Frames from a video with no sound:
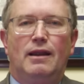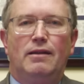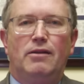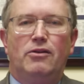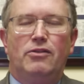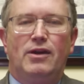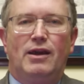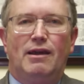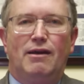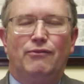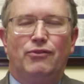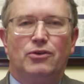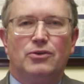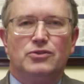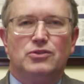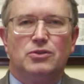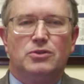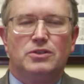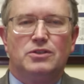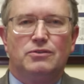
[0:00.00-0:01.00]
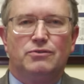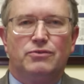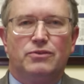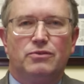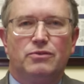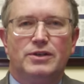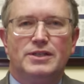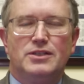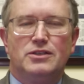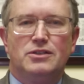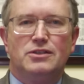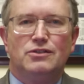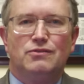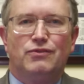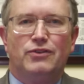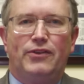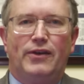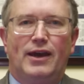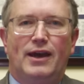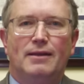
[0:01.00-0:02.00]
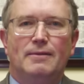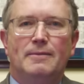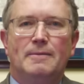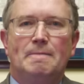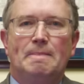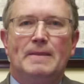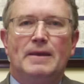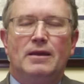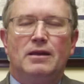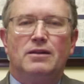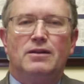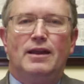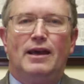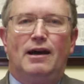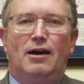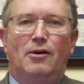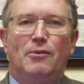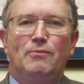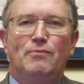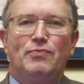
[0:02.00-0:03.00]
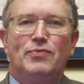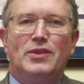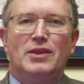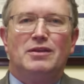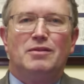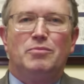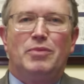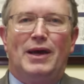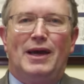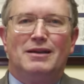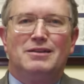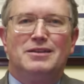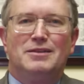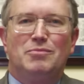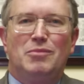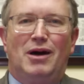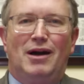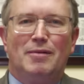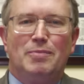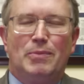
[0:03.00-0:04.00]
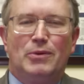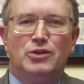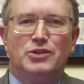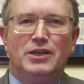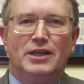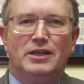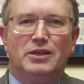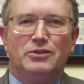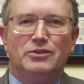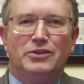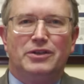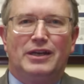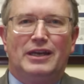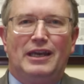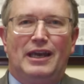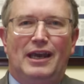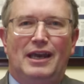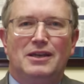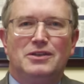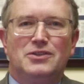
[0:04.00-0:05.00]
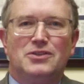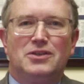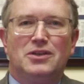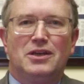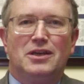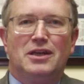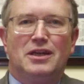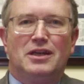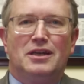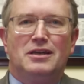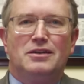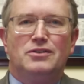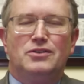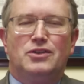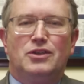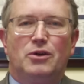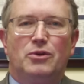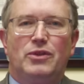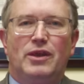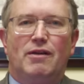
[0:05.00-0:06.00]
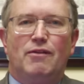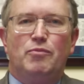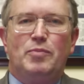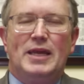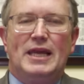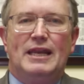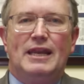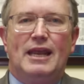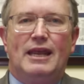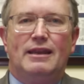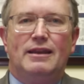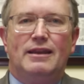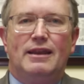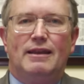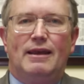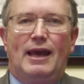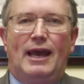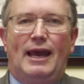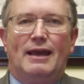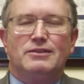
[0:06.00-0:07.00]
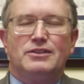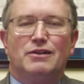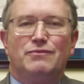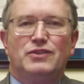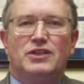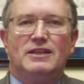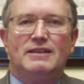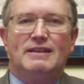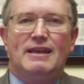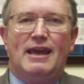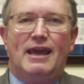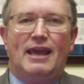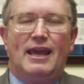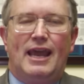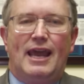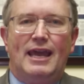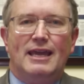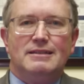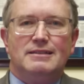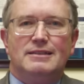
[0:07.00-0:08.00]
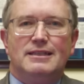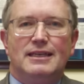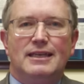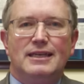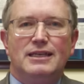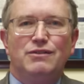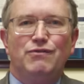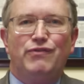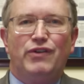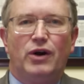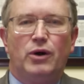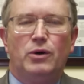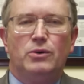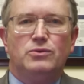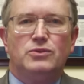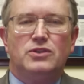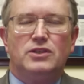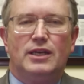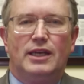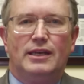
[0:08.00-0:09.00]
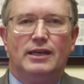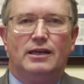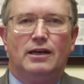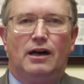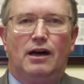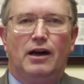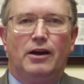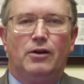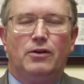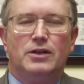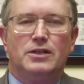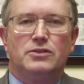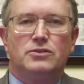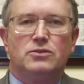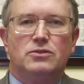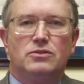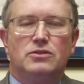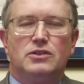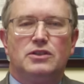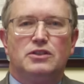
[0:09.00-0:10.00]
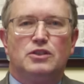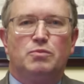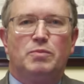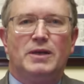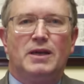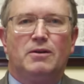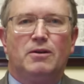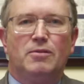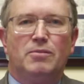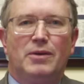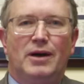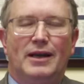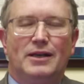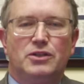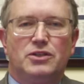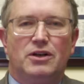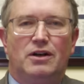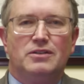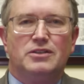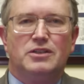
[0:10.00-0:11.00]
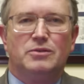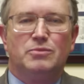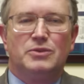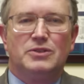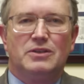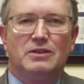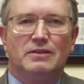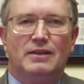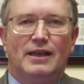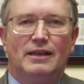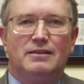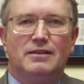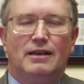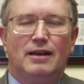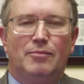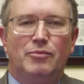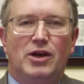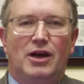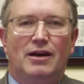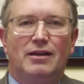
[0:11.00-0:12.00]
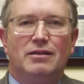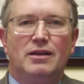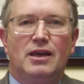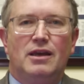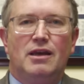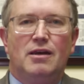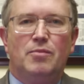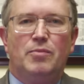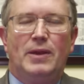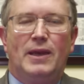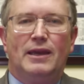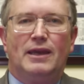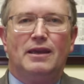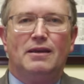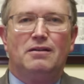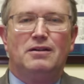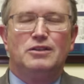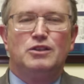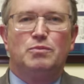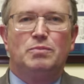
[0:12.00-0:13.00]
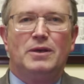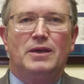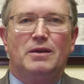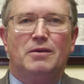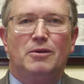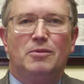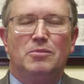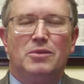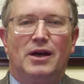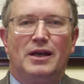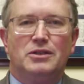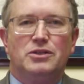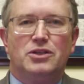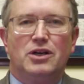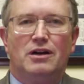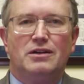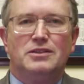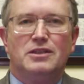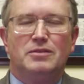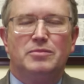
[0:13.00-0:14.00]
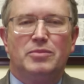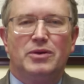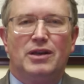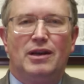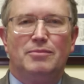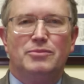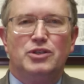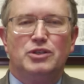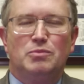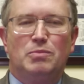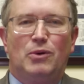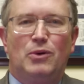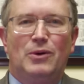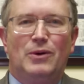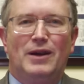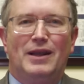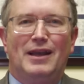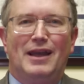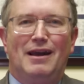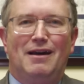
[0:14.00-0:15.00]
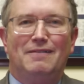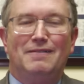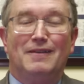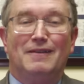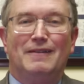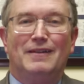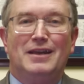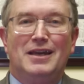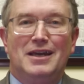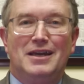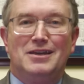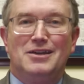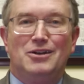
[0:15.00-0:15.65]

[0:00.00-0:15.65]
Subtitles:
And I know they have all sorts of reasons for that. Now, back to my particular case. So there have been, as of today, 18 votes in Congress since Speaker Mike Johnson was elected. I'm not picking on Speaker Mike Johnson, but I'm just pointing out, the,